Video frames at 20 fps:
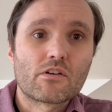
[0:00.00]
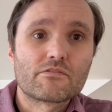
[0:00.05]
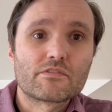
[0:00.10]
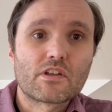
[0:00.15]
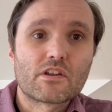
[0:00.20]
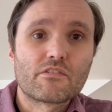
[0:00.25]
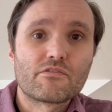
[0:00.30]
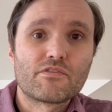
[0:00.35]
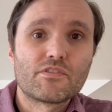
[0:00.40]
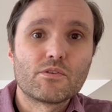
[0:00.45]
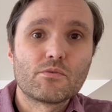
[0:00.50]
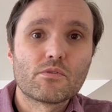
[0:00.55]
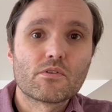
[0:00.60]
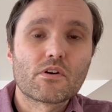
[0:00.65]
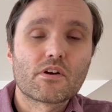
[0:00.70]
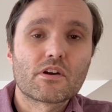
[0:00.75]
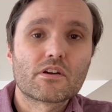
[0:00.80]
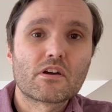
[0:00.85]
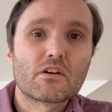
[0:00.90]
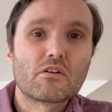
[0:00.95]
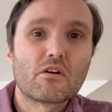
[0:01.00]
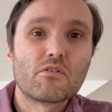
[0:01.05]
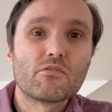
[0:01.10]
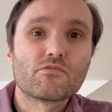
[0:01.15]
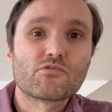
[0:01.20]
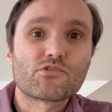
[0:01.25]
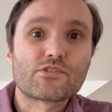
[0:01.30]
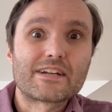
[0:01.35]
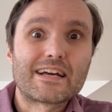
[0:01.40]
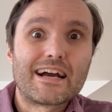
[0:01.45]
I've done a few that are
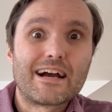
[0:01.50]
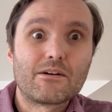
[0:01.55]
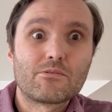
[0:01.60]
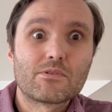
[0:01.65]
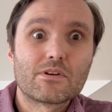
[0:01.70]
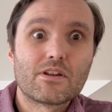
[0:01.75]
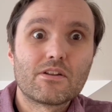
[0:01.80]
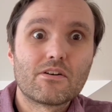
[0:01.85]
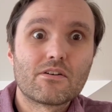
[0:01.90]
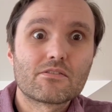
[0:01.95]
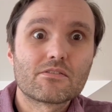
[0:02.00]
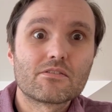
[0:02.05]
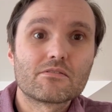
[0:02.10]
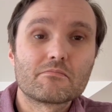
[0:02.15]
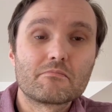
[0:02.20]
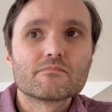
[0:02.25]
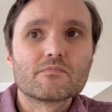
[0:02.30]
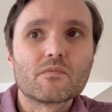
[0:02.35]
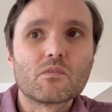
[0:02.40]
over an hour long.